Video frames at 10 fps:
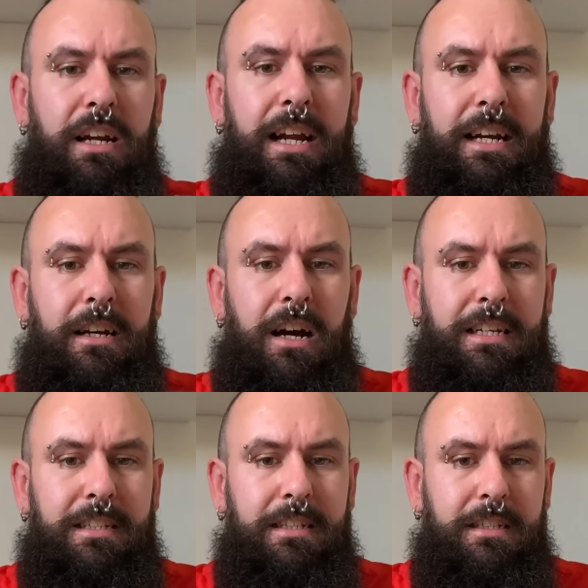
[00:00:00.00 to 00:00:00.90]

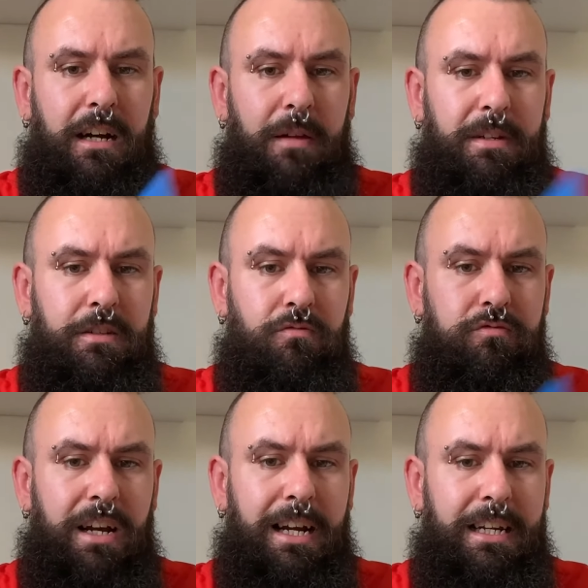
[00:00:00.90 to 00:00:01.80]
nice this time. That's a
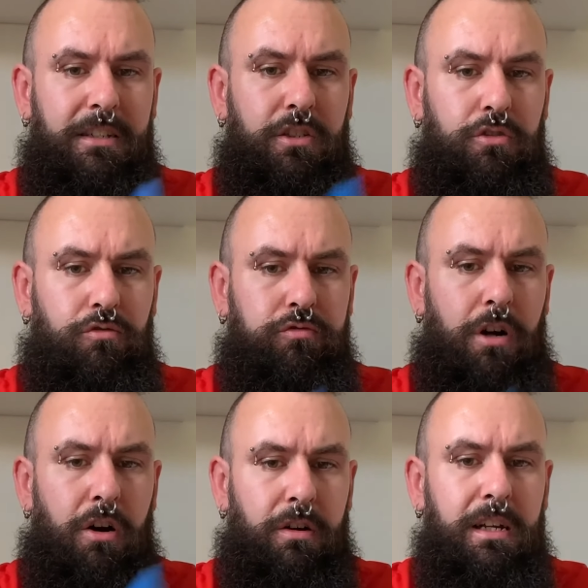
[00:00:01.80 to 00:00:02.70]
really
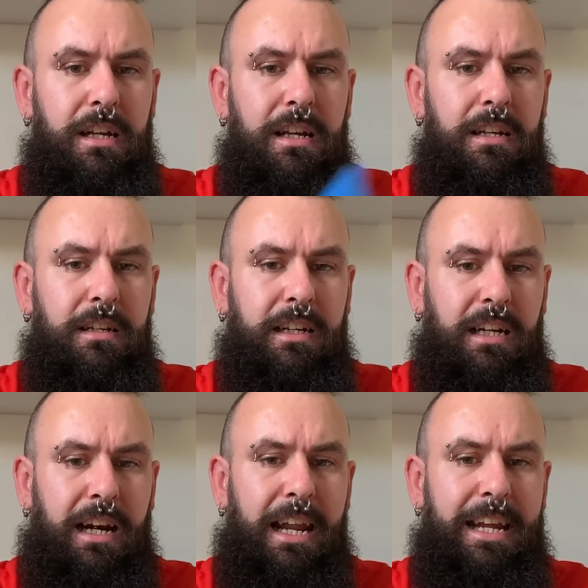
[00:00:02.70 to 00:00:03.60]
strong,
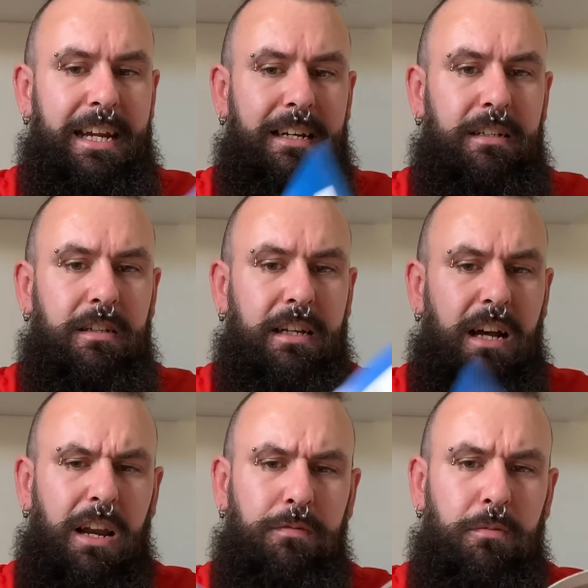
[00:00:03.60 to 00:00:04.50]
clean,
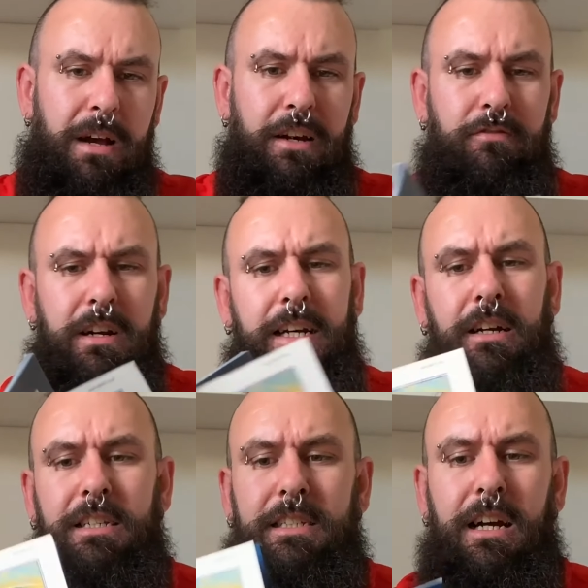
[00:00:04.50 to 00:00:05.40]
colourful manual. Really
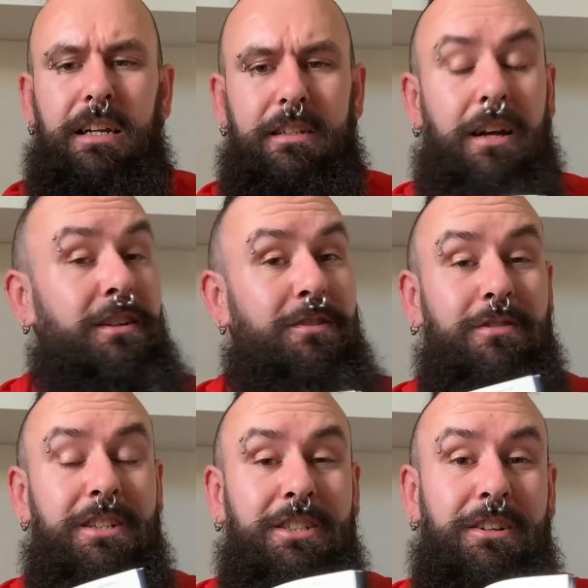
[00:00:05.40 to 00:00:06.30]
nice colours. I should
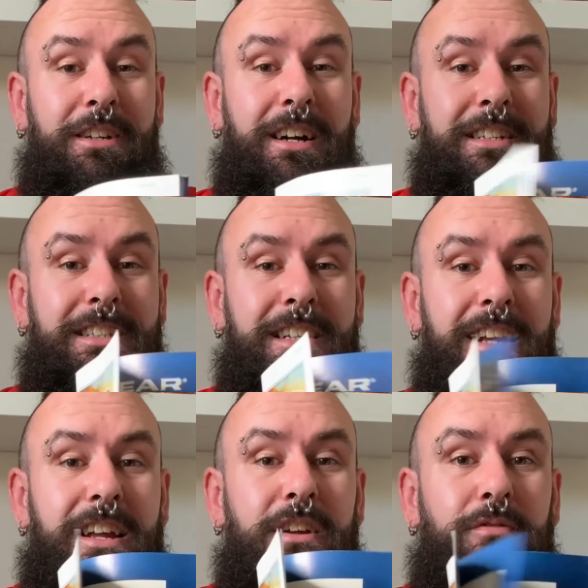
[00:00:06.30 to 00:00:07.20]
really show you guys.
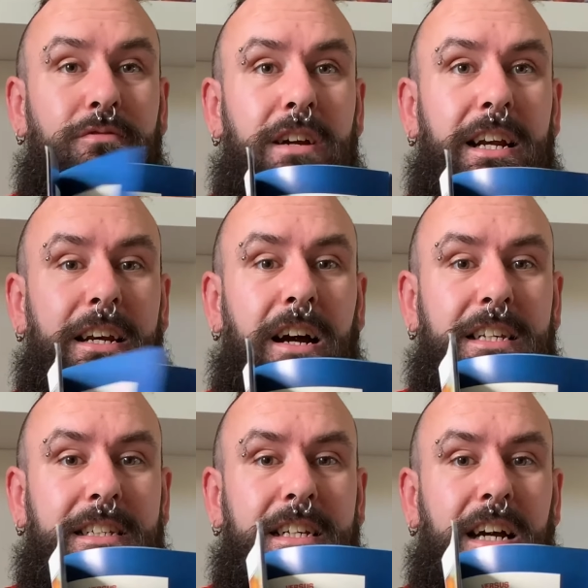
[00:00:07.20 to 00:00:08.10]
Really
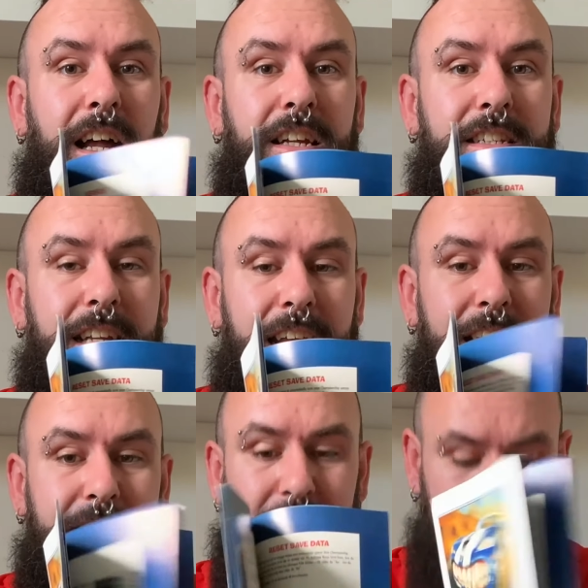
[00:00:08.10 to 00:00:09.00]
nice colours
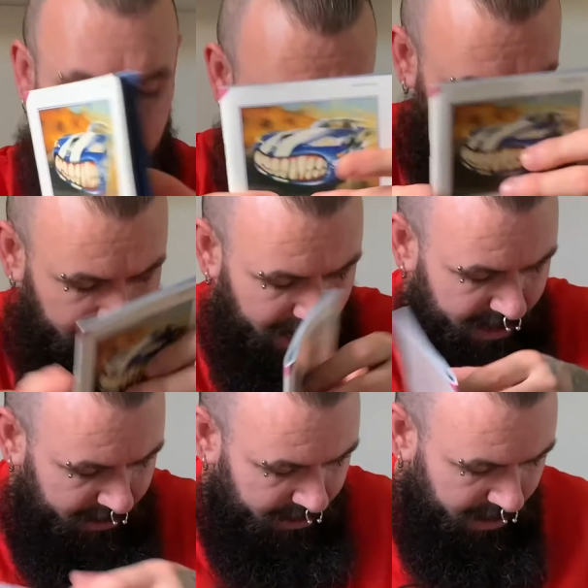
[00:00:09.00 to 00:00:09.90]
inside,
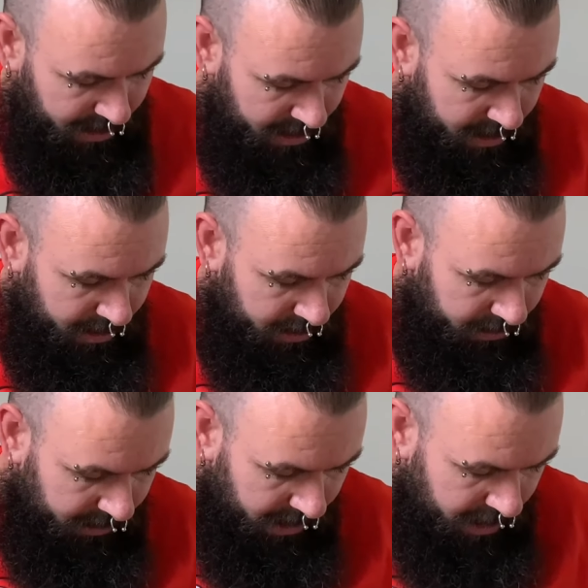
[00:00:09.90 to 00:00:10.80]
and
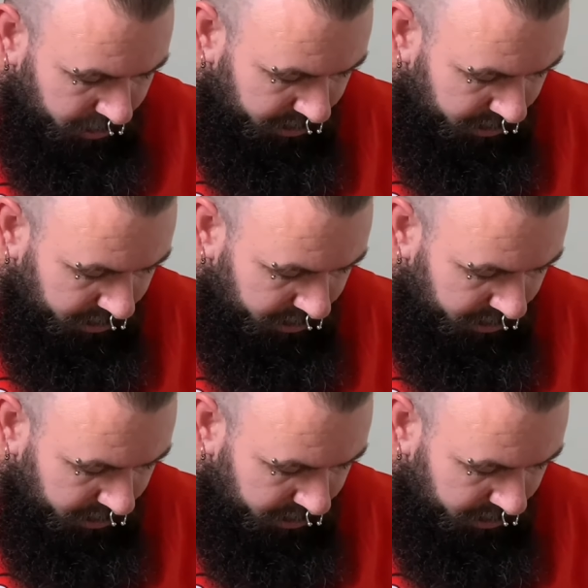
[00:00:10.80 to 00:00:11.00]
the cartridge